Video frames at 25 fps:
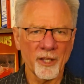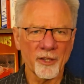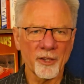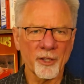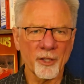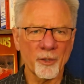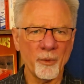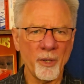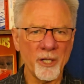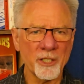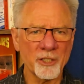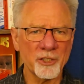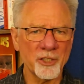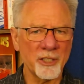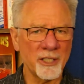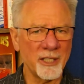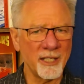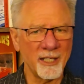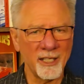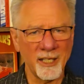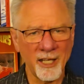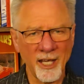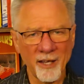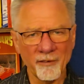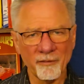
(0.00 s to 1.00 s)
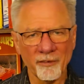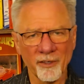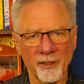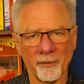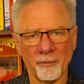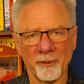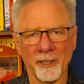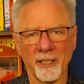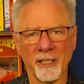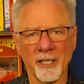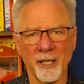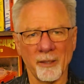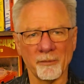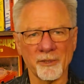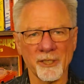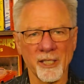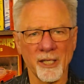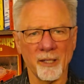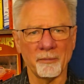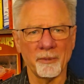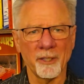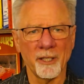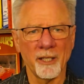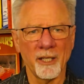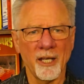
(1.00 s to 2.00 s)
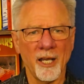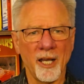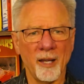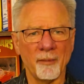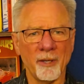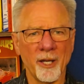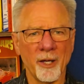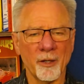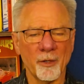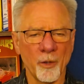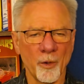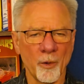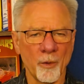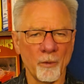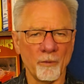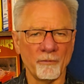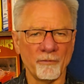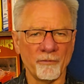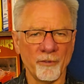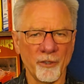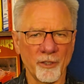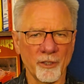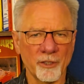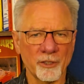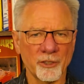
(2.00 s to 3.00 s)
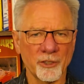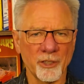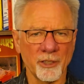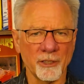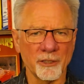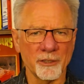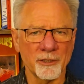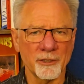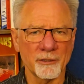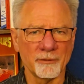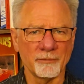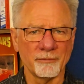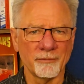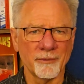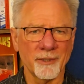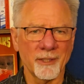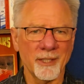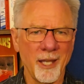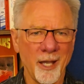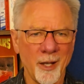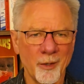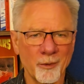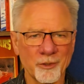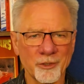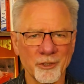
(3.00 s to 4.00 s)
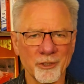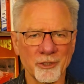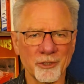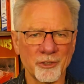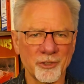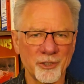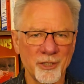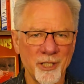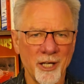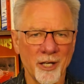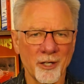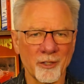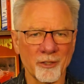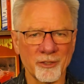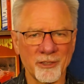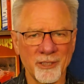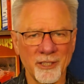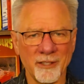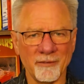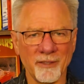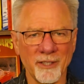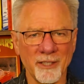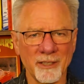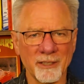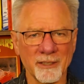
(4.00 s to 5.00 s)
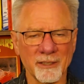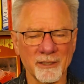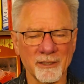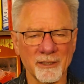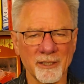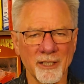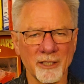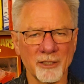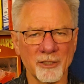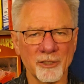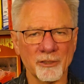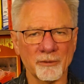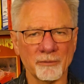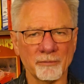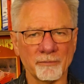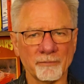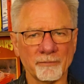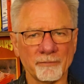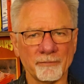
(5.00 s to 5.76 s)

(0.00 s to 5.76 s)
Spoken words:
the question inevitably comes up about home furnishings, couches, chairs, TVs, and such.